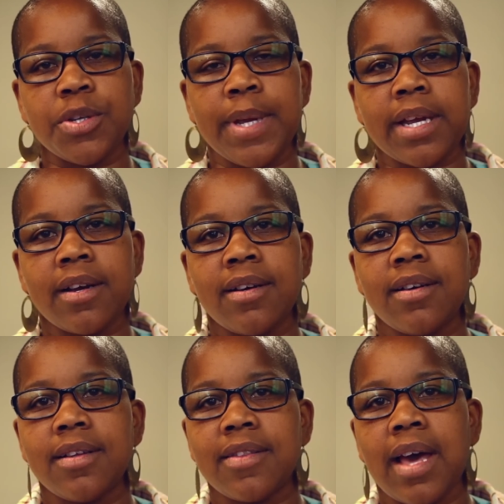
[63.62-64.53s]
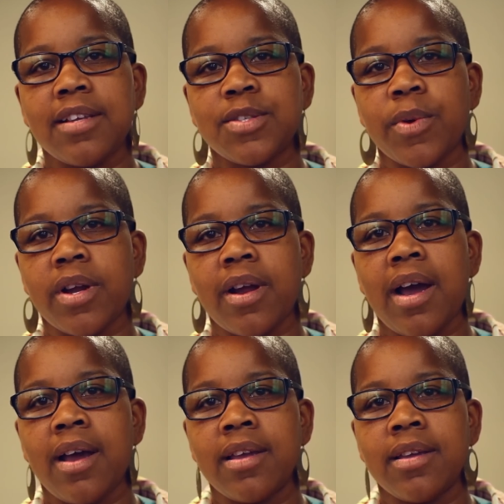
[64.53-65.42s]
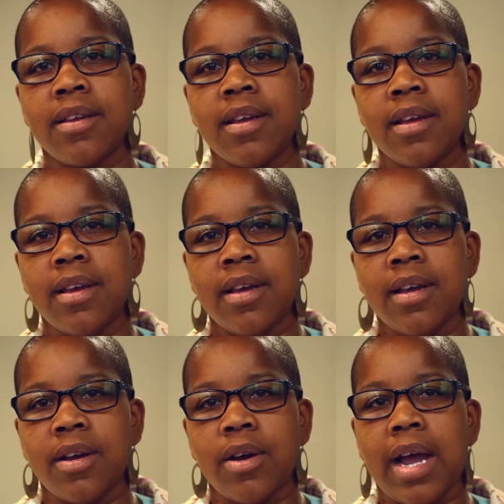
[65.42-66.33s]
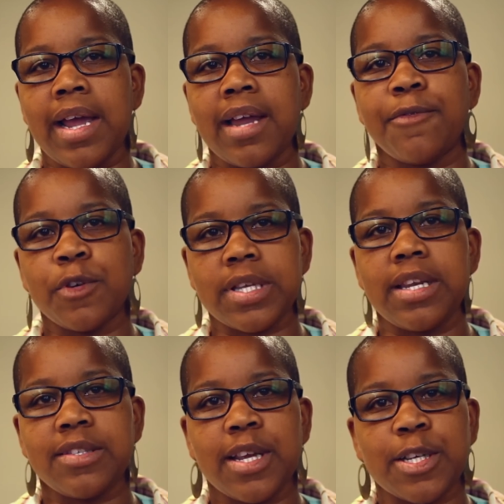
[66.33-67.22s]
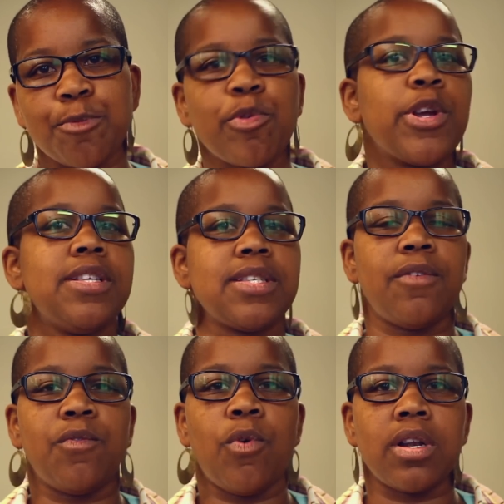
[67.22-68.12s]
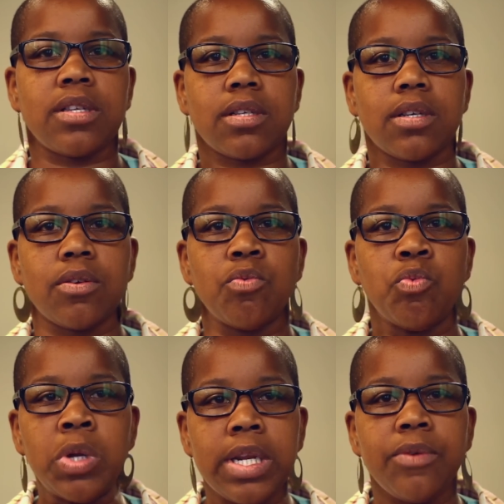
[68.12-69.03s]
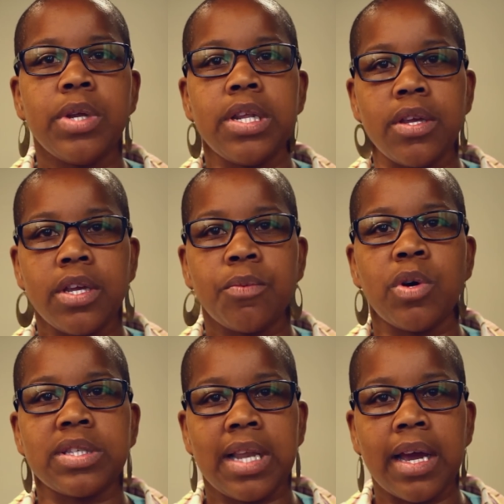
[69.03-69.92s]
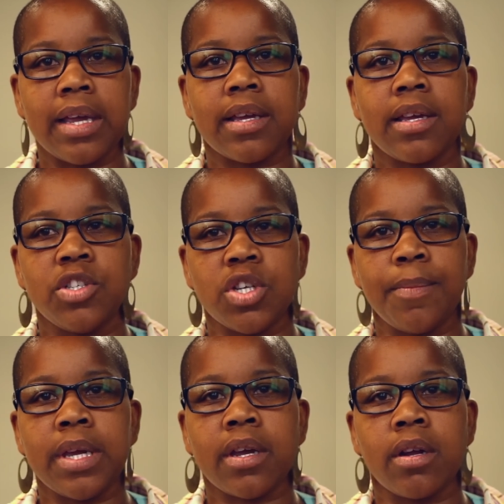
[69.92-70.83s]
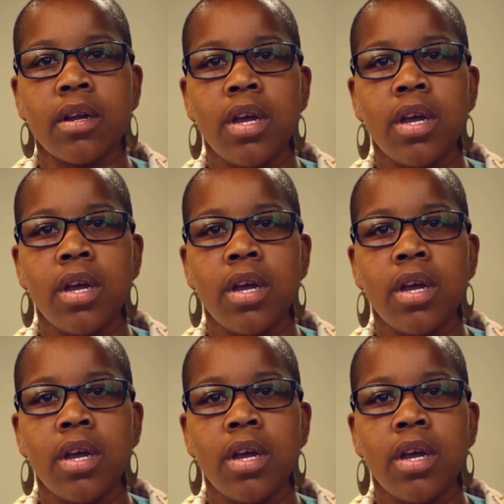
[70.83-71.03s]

Jamaica, that is where I had first-hand experience of what really, really it was like in Jamaica.